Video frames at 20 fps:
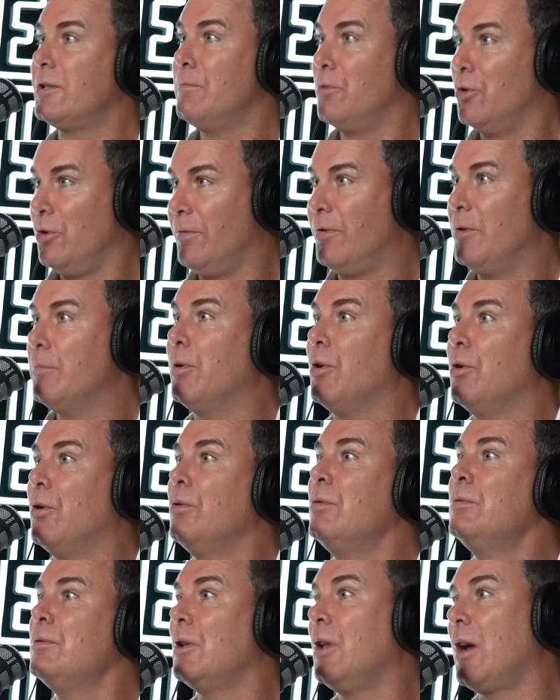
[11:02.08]
move the
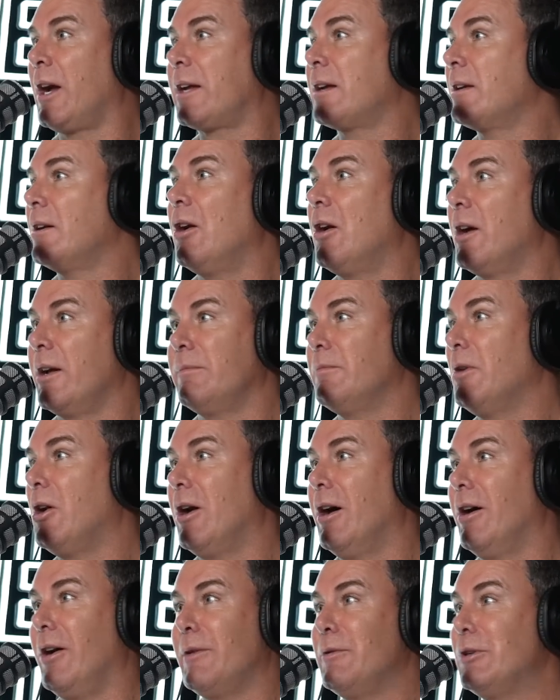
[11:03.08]
ball, like I
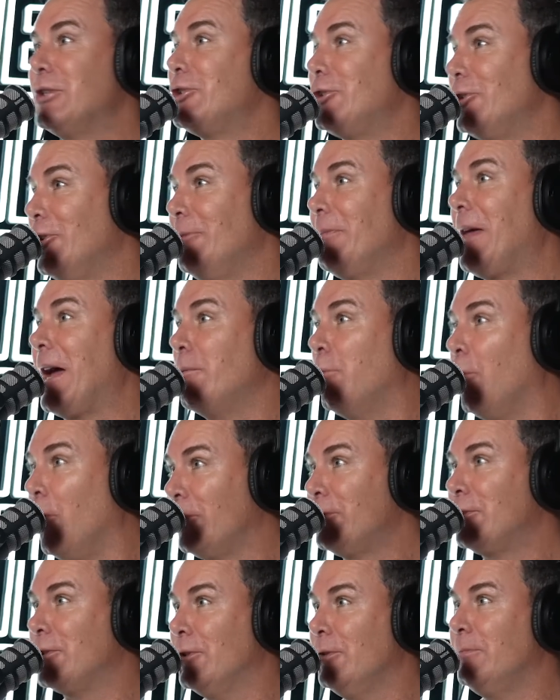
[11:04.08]
assume they
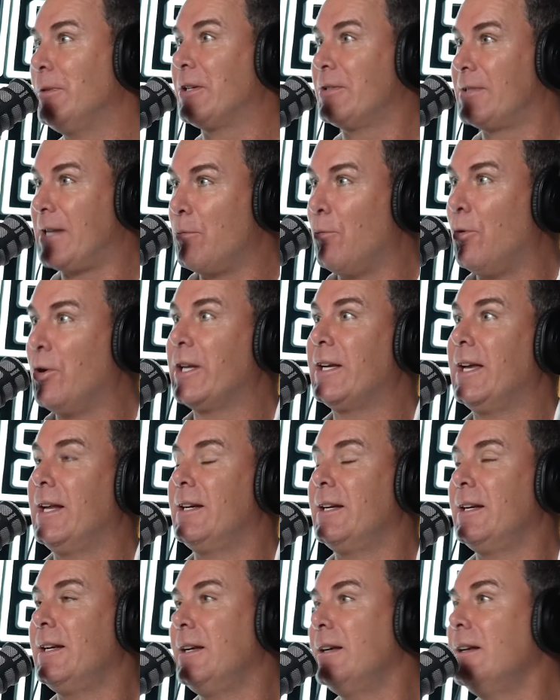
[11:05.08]
want to, because they want to get
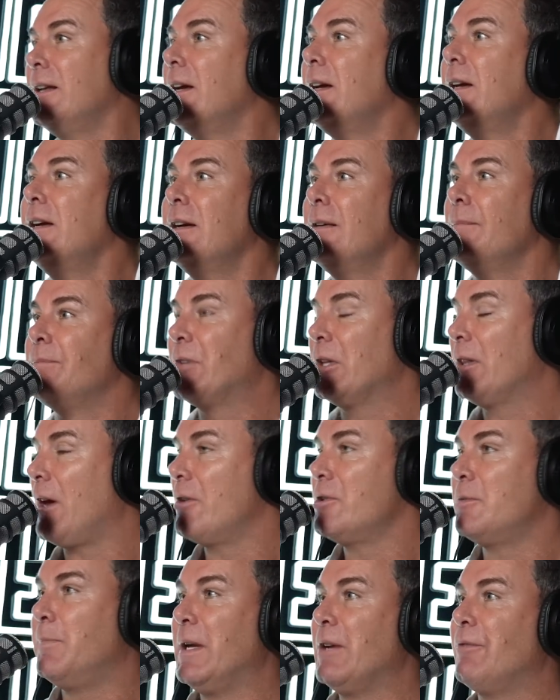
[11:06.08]
it in to
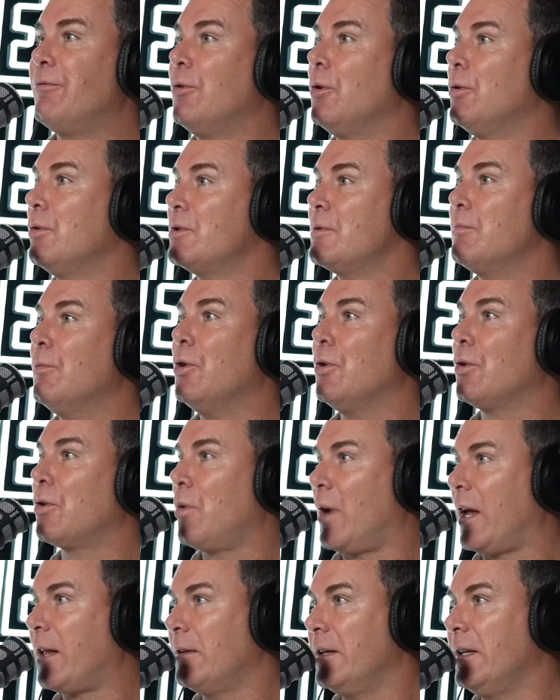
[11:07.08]
those big forwards more
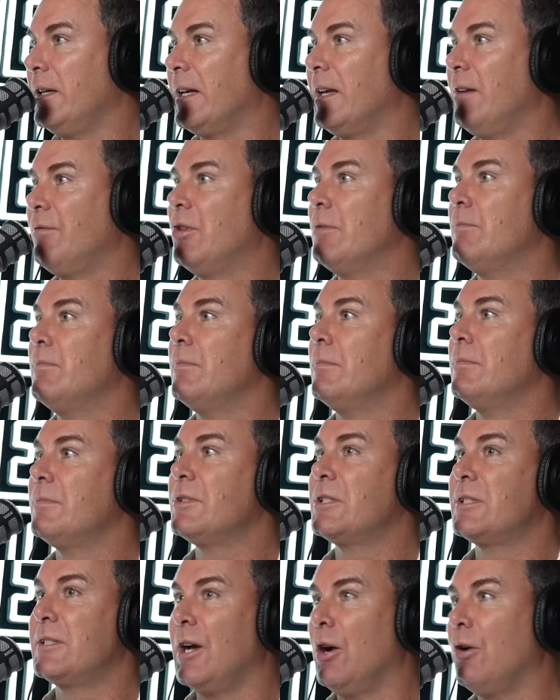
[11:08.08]
quickly to give
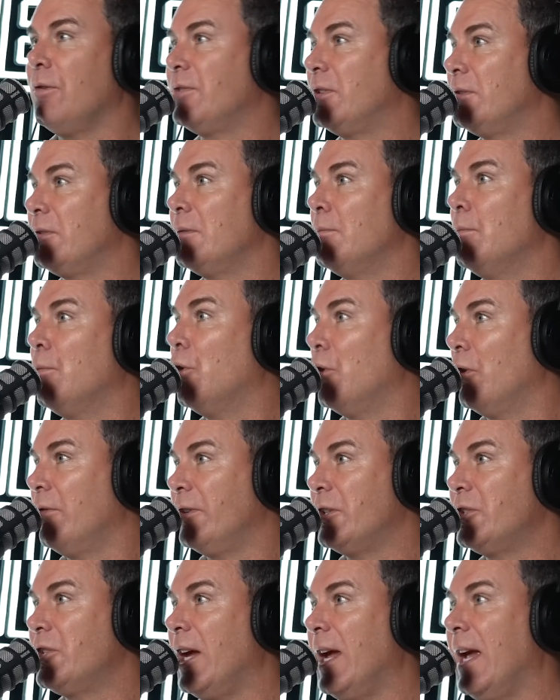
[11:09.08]
themselves more of
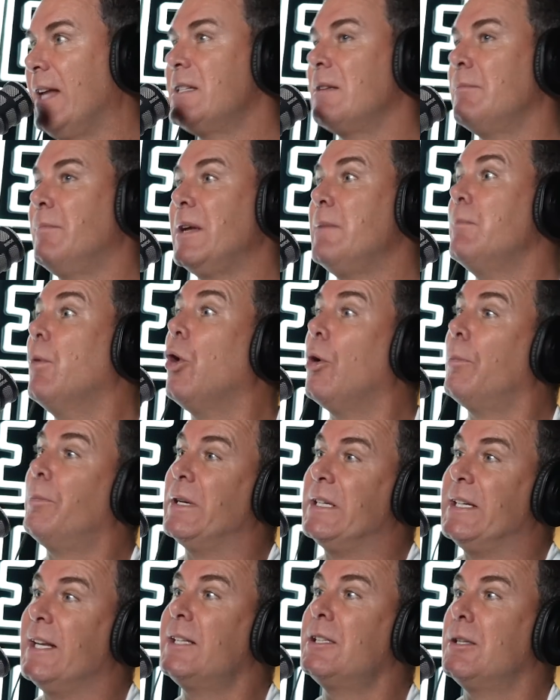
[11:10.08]
a chance and be more
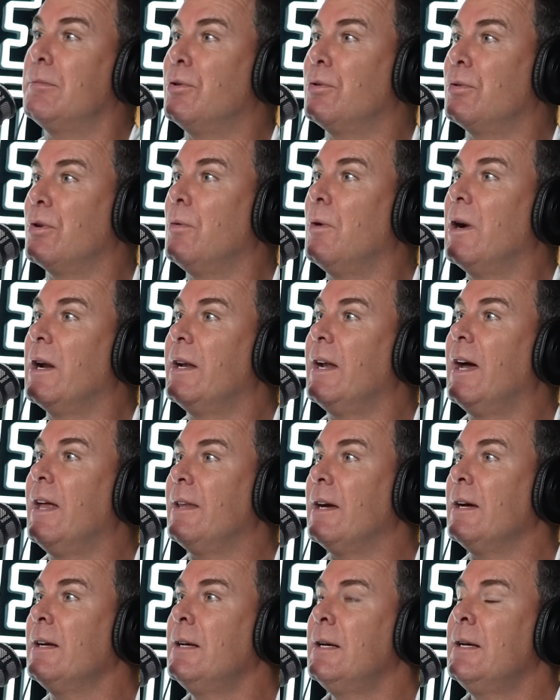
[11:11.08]
predictable to one
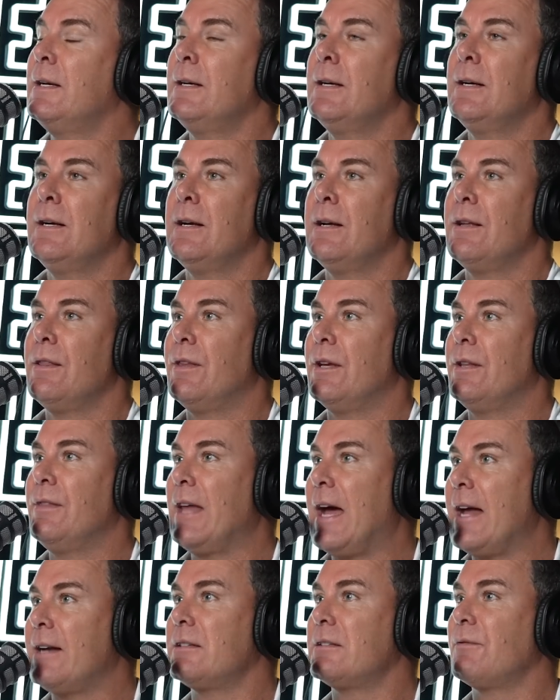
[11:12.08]
another, then
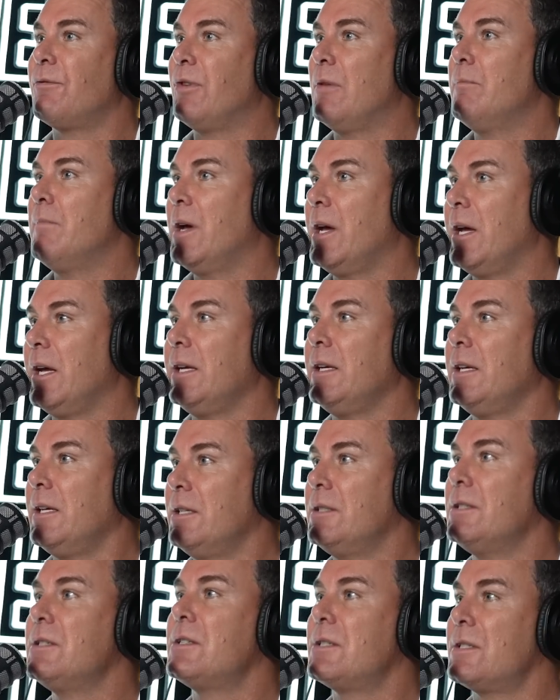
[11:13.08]
that for me
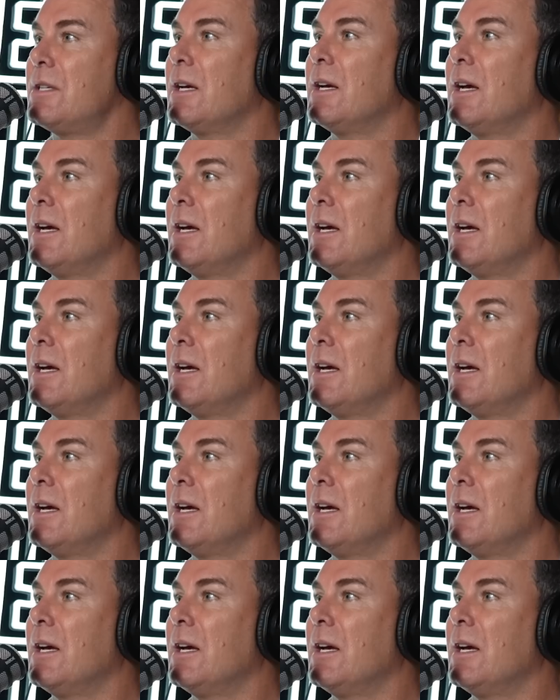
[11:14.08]
is